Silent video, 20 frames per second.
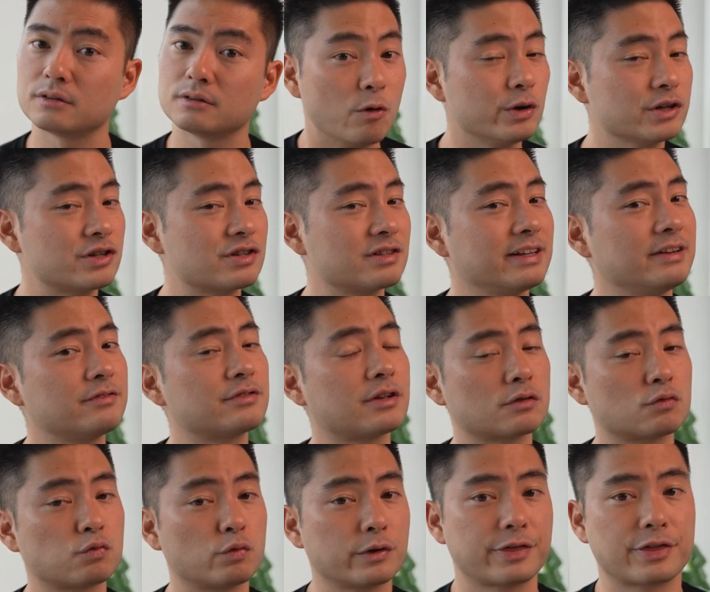Which leaves
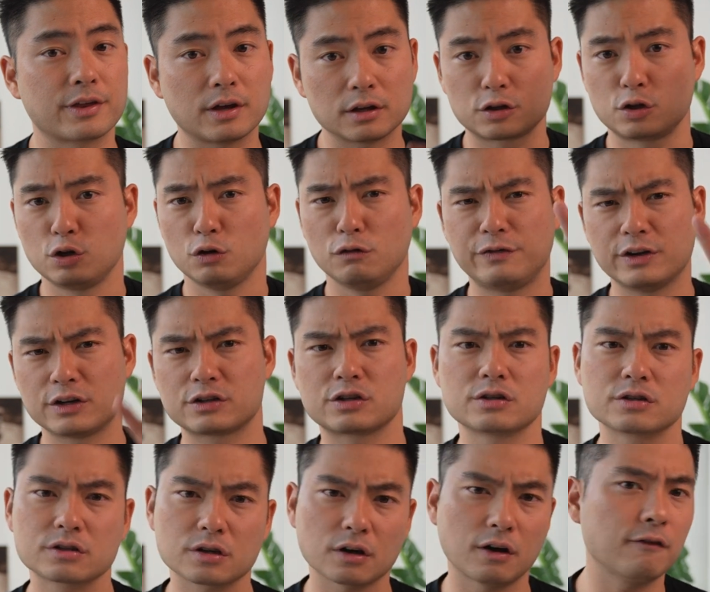us with two
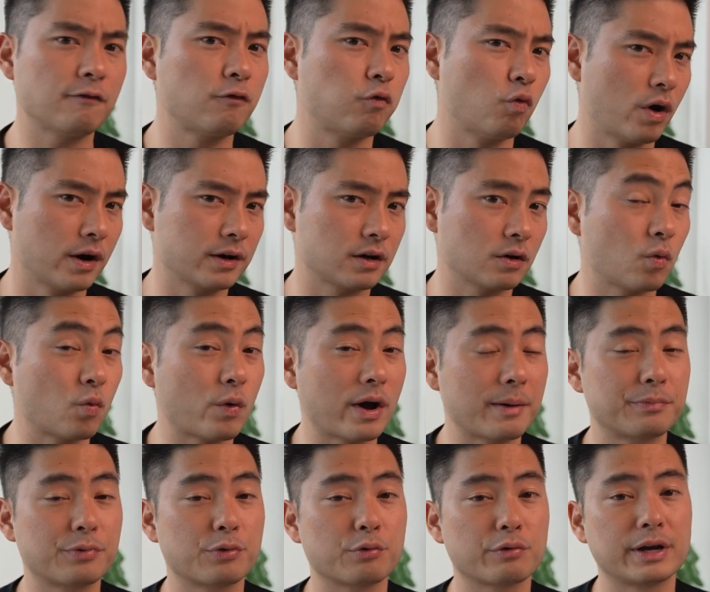visions of what
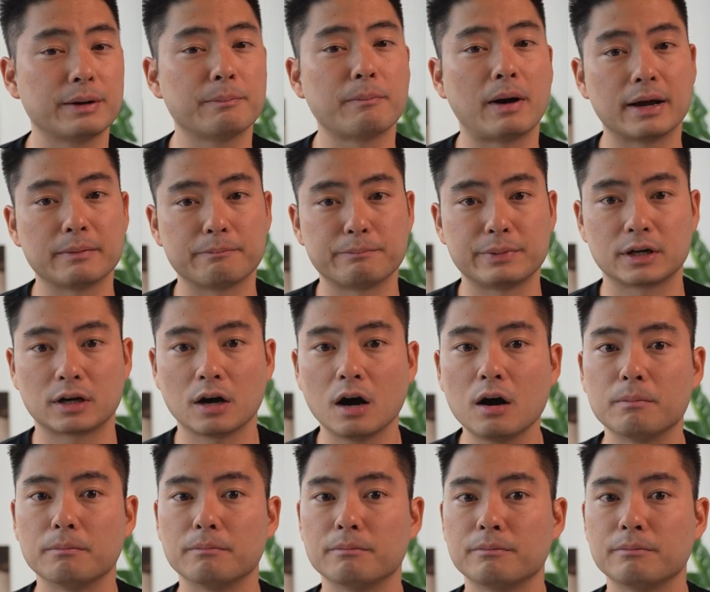Web 3 might become.